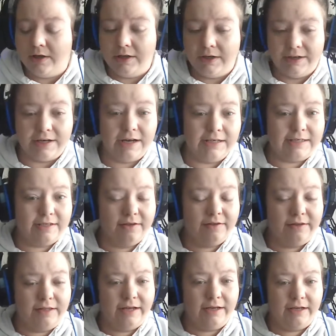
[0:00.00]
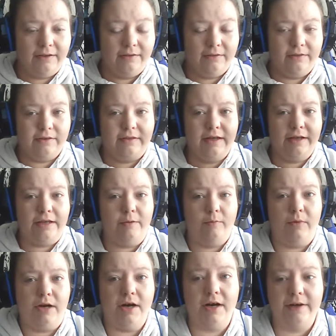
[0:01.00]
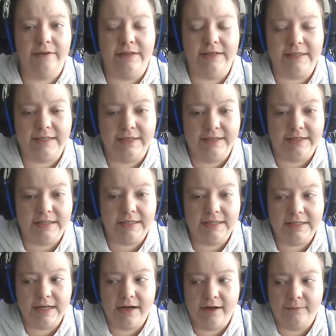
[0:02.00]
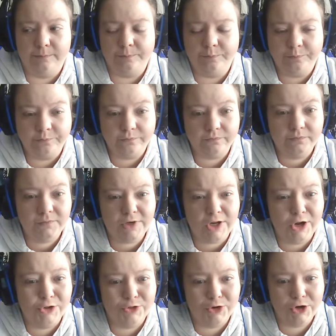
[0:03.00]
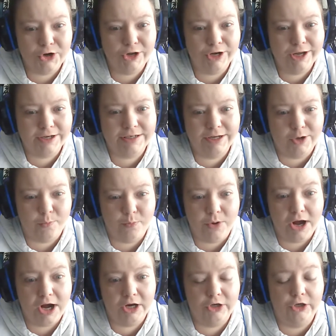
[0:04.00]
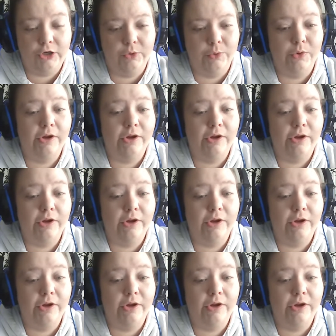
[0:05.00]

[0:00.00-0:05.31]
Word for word: Because the thinking behind this is that they're connecting a bond to you.